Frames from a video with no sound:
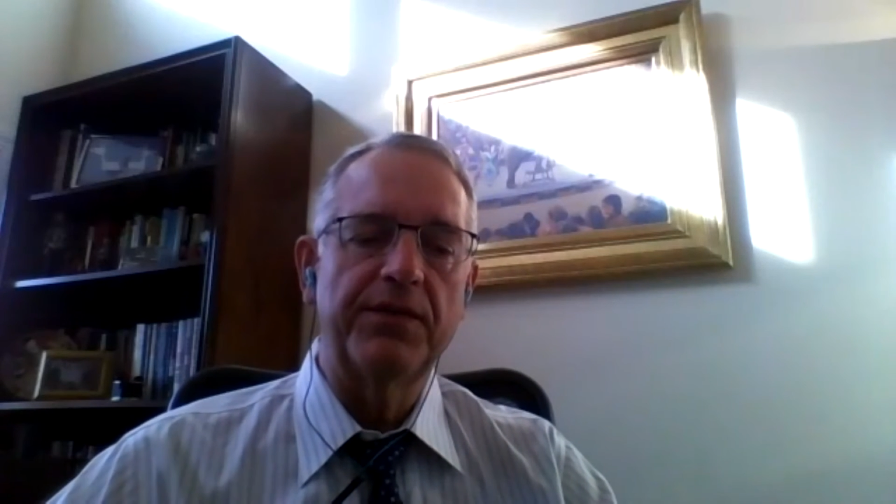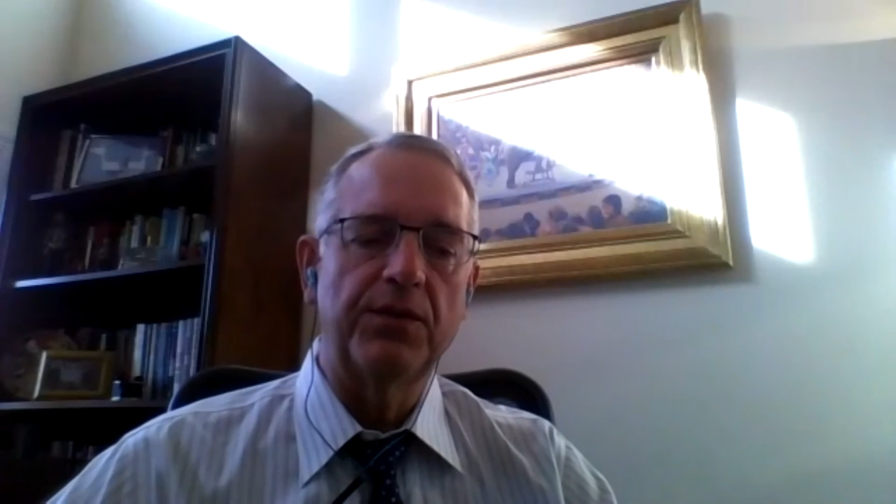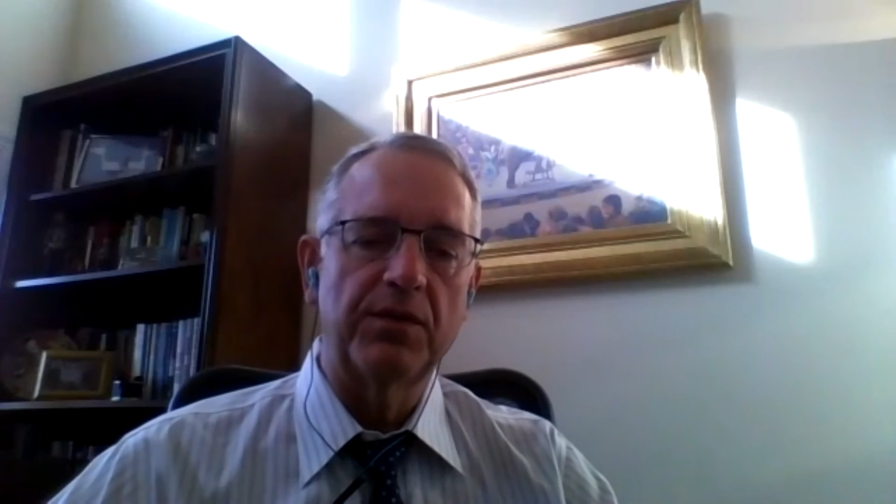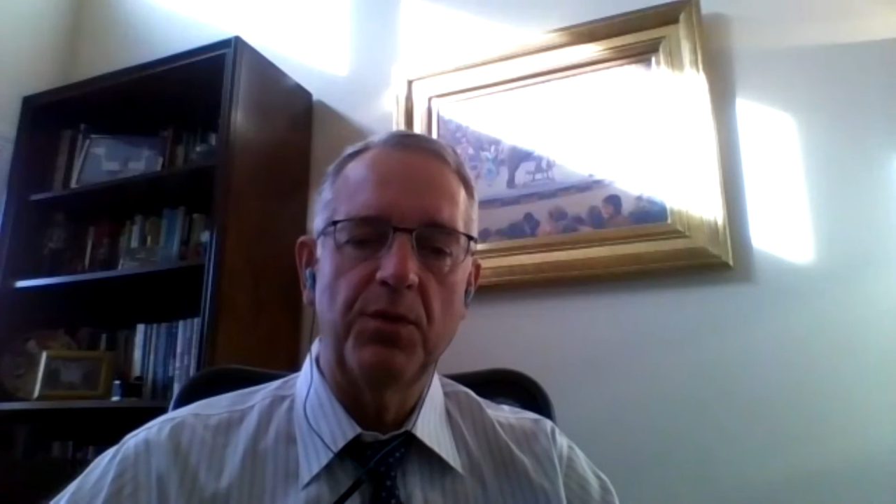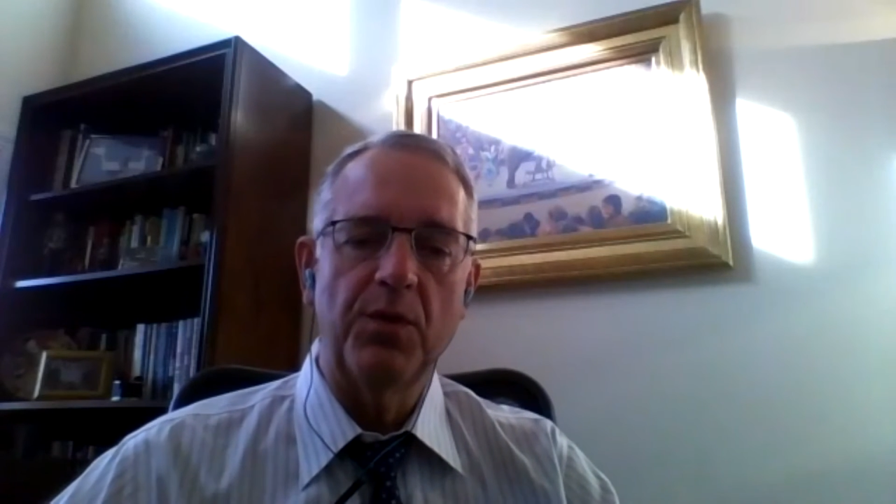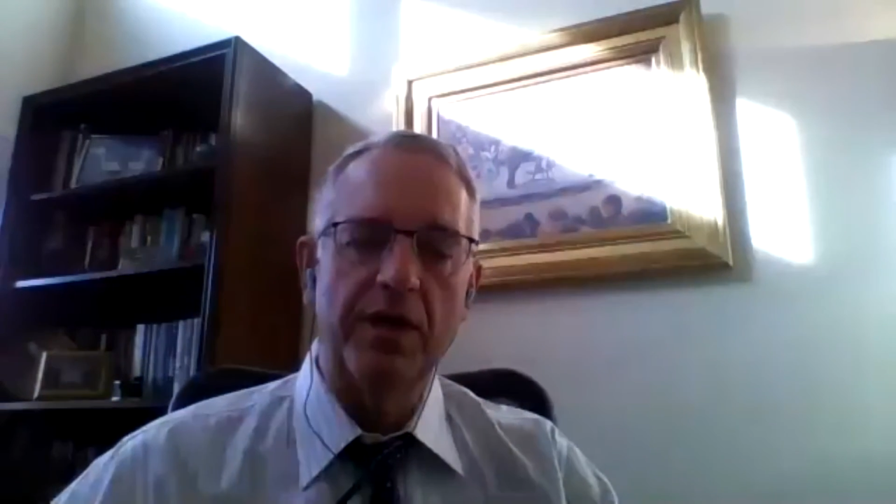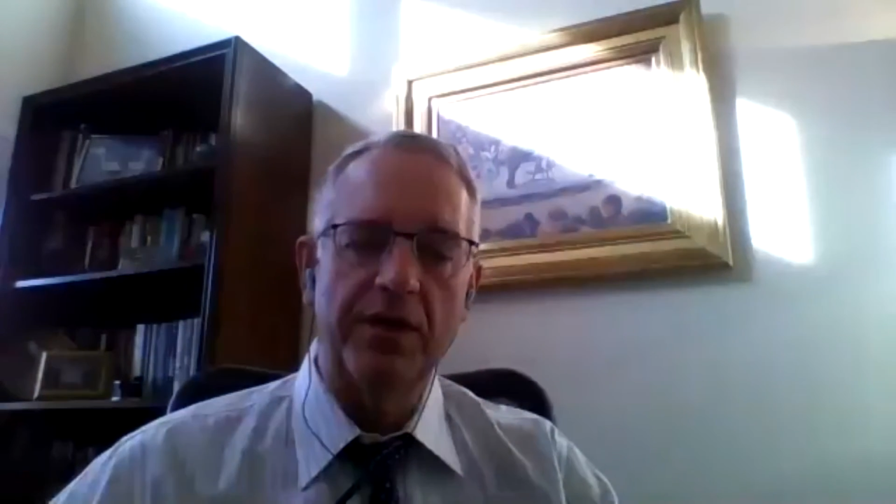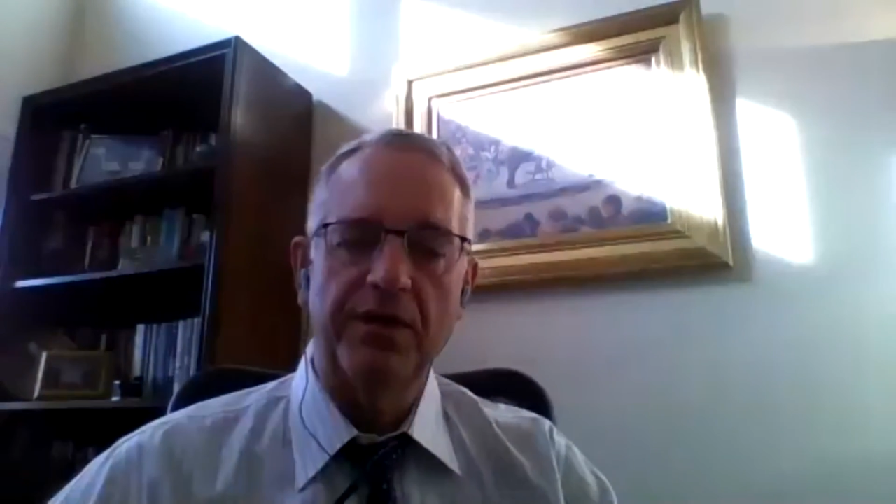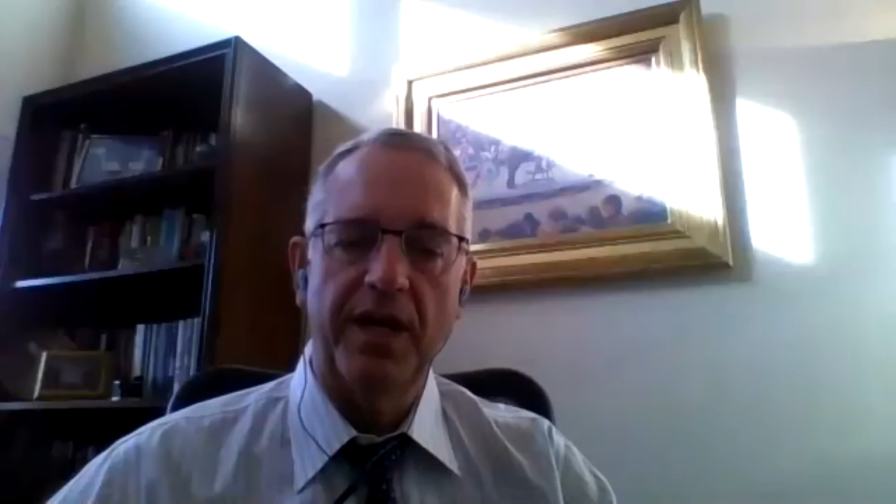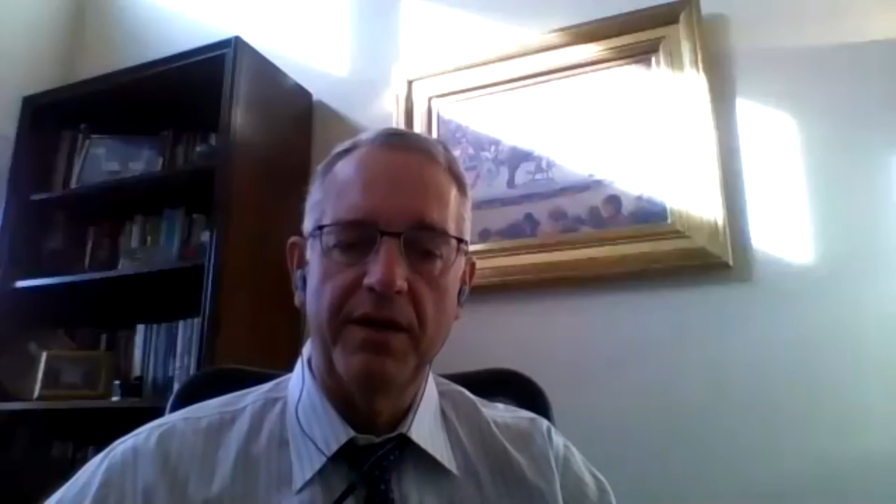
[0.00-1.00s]
support and
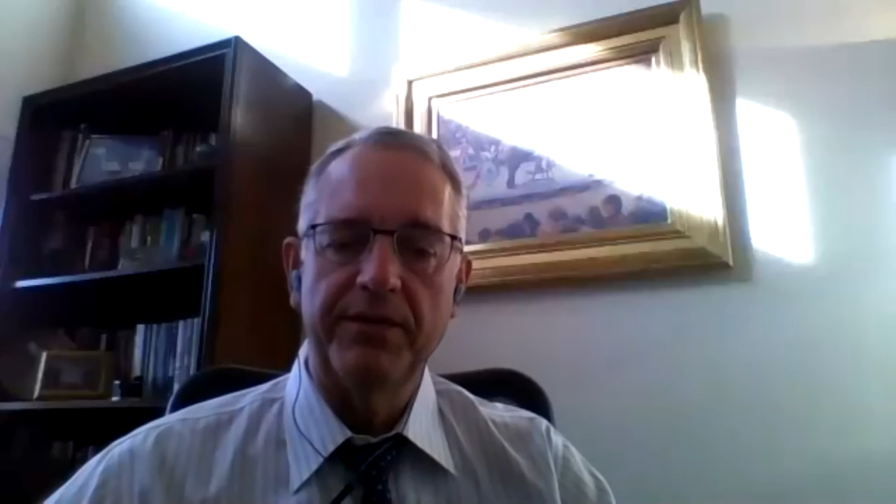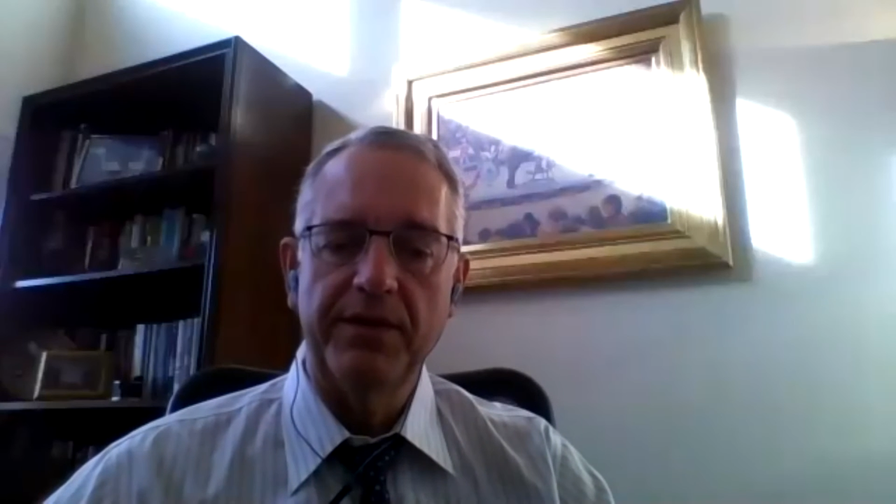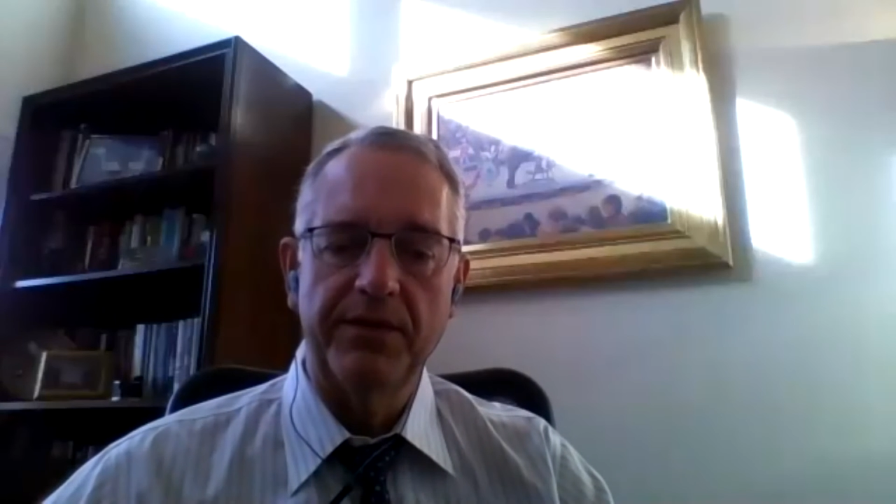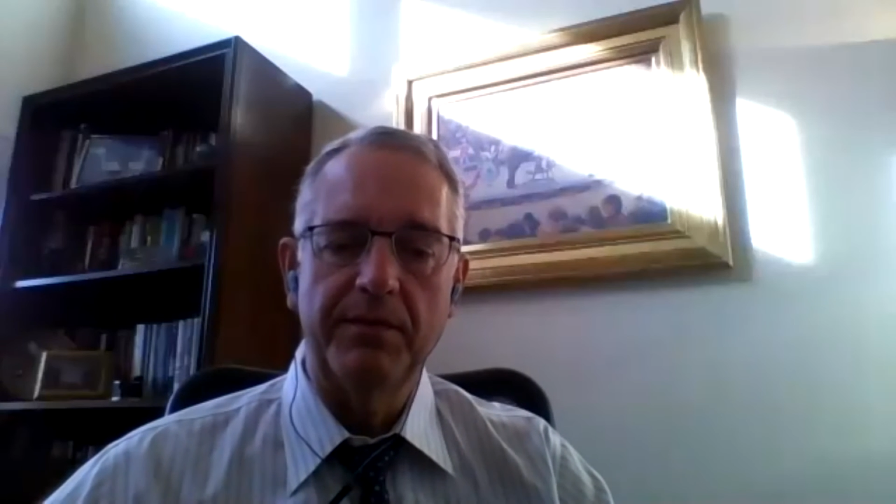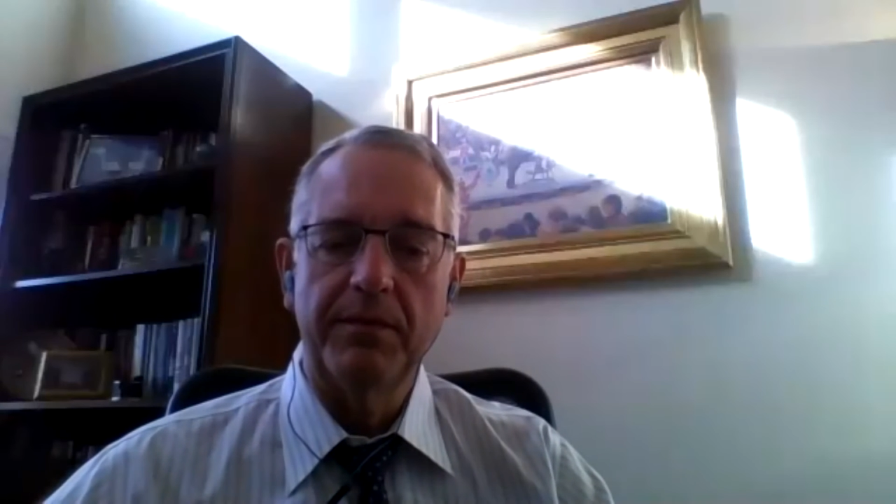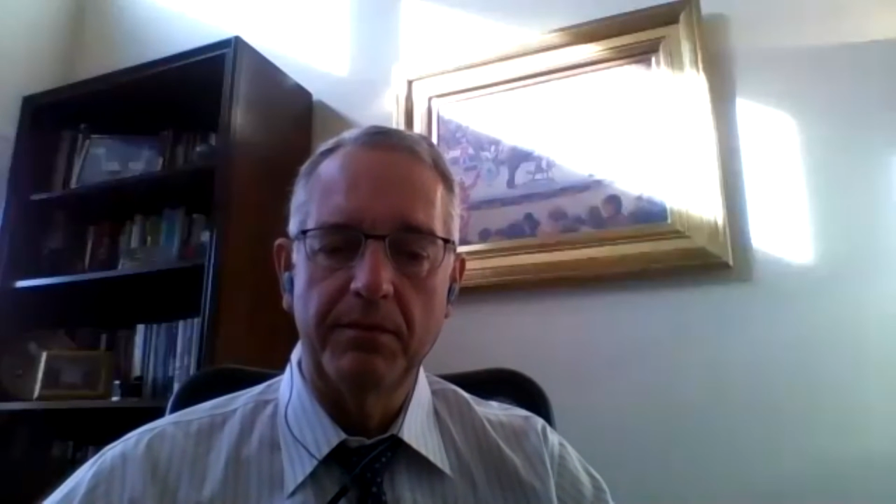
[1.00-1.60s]
drive even